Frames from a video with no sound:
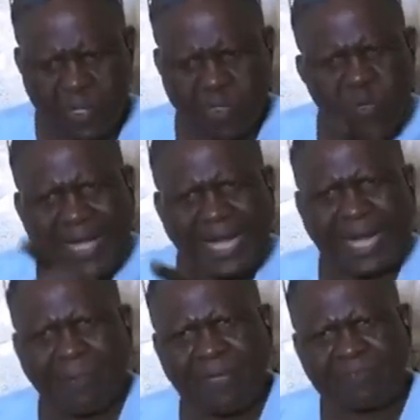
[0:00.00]
You were
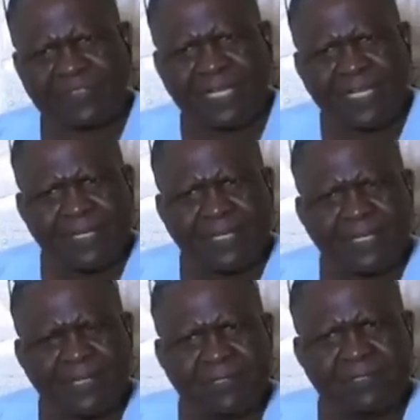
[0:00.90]
an army officer.
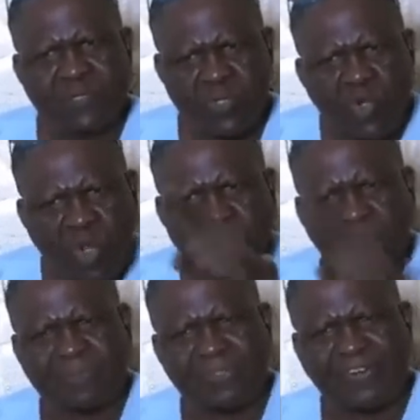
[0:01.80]
You rose
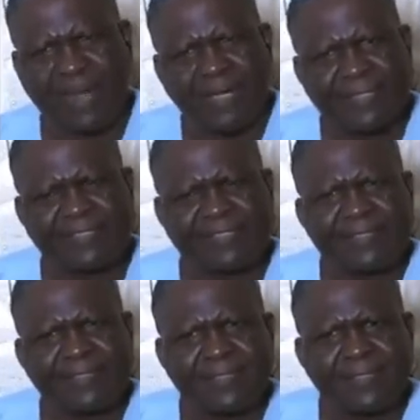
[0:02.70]
up to the ranks.
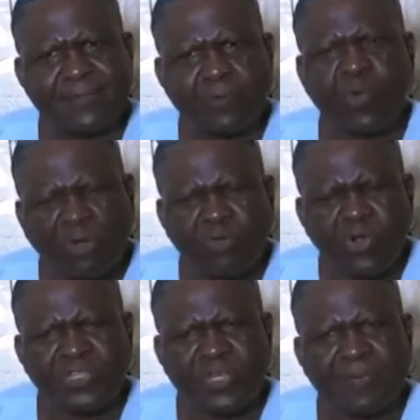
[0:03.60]
What
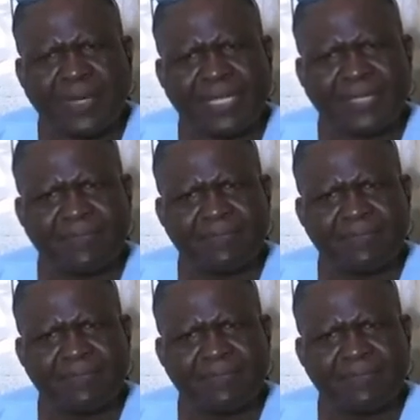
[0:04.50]
role did you play?